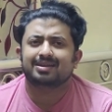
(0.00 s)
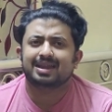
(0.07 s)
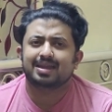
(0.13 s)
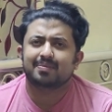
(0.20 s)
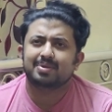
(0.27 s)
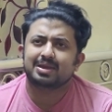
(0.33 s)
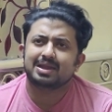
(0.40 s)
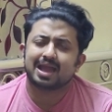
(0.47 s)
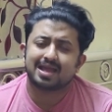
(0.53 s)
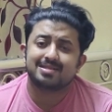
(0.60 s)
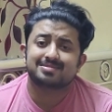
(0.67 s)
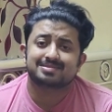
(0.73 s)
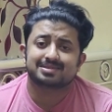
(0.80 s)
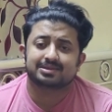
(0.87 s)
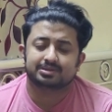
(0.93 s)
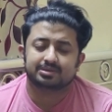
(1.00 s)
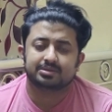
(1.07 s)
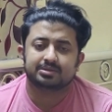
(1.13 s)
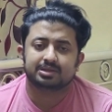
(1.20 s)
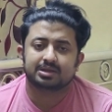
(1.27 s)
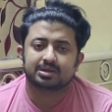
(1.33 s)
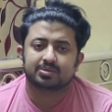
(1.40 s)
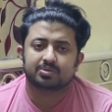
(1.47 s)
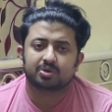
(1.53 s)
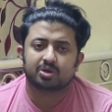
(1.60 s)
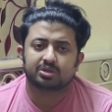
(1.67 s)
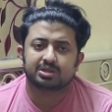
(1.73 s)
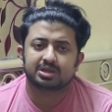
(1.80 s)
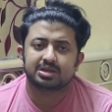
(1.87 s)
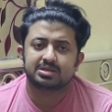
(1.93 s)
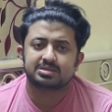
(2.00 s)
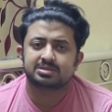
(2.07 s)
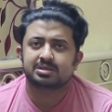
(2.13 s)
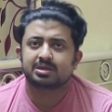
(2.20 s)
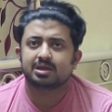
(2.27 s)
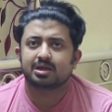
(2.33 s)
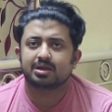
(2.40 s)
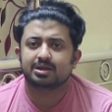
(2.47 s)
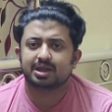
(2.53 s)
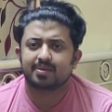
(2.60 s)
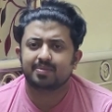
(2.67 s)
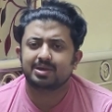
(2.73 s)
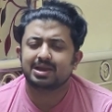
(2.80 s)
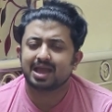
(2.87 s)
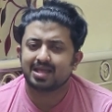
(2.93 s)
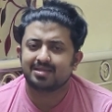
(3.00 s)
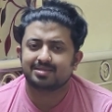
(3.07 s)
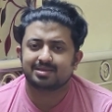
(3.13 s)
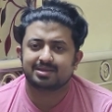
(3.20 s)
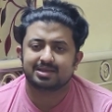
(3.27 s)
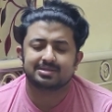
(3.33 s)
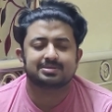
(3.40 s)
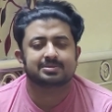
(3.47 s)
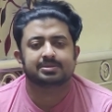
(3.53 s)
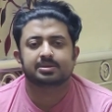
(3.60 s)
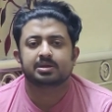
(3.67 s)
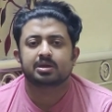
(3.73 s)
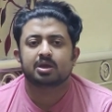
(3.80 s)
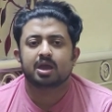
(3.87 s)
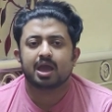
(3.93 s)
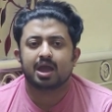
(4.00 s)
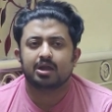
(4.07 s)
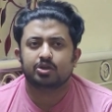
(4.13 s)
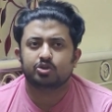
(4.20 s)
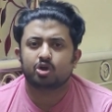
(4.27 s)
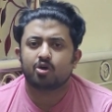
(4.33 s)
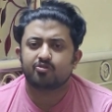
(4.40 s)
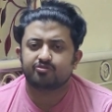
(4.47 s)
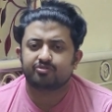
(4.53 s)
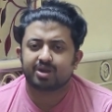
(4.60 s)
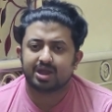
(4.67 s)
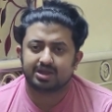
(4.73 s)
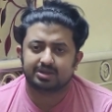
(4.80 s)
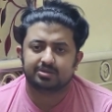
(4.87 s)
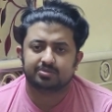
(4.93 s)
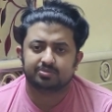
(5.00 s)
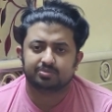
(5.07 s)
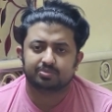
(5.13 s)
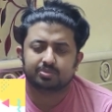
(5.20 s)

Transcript: David Hansen, the author is David Hansen, yes, and Tom Fried,